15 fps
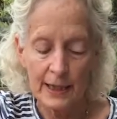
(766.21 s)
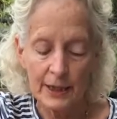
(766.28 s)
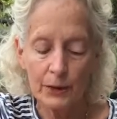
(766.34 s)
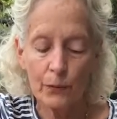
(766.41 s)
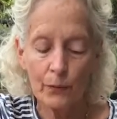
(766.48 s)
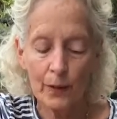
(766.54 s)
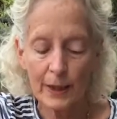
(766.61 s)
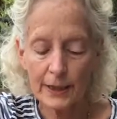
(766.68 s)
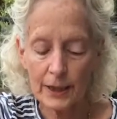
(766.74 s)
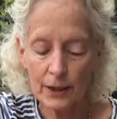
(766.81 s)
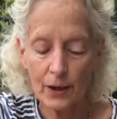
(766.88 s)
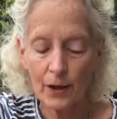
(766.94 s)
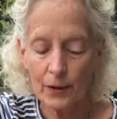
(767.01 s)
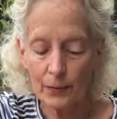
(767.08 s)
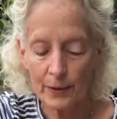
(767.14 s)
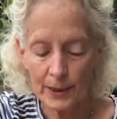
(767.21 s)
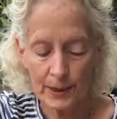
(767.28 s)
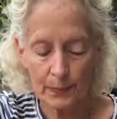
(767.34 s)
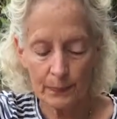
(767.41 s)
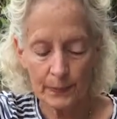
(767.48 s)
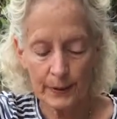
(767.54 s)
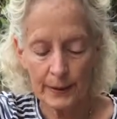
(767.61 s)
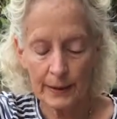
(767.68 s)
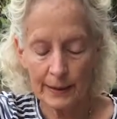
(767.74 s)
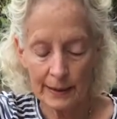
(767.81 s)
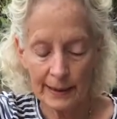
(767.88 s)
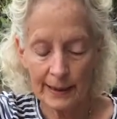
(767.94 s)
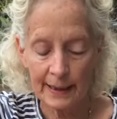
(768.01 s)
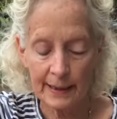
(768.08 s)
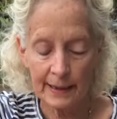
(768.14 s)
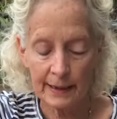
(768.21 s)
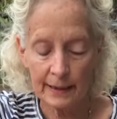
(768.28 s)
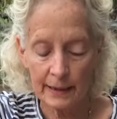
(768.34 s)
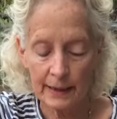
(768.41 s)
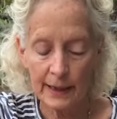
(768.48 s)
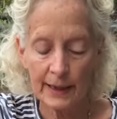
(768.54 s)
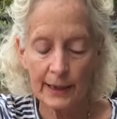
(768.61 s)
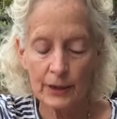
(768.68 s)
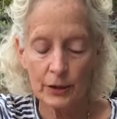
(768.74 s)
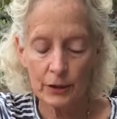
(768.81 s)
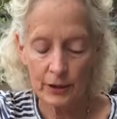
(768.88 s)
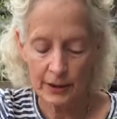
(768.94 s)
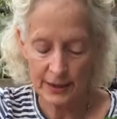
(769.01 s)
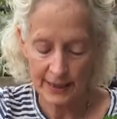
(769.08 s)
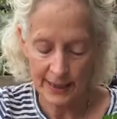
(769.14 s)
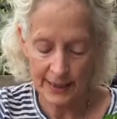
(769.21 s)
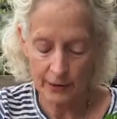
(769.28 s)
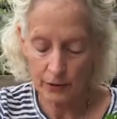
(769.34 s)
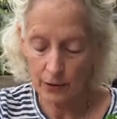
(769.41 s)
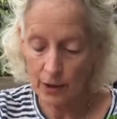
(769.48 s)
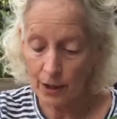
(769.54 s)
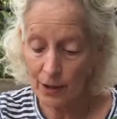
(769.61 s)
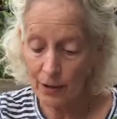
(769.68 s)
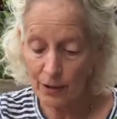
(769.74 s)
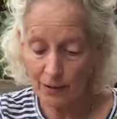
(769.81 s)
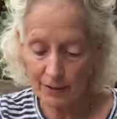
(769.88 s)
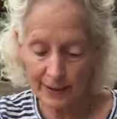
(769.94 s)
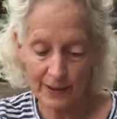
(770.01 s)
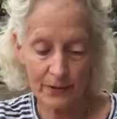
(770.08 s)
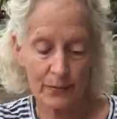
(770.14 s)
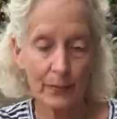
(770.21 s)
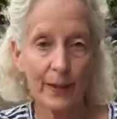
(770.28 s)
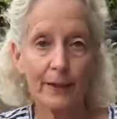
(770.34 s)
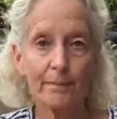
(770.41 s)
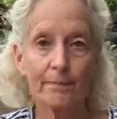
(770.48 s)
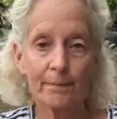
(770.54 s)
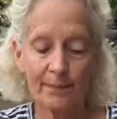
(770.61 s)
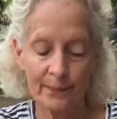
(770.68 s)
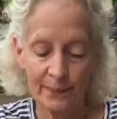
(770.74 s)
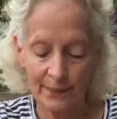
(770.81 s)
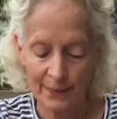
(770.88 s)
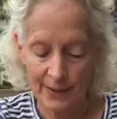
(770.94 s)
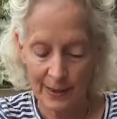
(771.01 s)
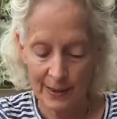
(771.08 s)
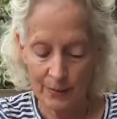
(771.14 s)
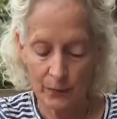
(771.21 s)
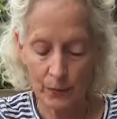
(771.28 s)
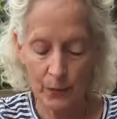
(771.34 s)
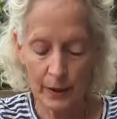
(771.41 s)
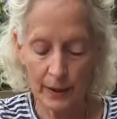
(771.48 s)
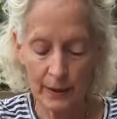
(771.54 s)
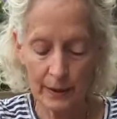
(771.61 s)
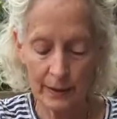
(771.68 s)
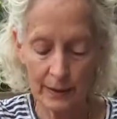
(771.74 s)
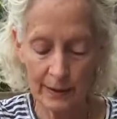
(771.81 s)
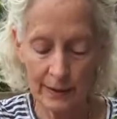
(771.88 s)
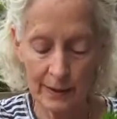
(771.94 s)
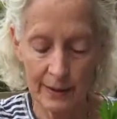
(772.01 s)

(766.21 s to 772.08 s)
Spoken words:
You want to always put in your container, oh, guess what? Water.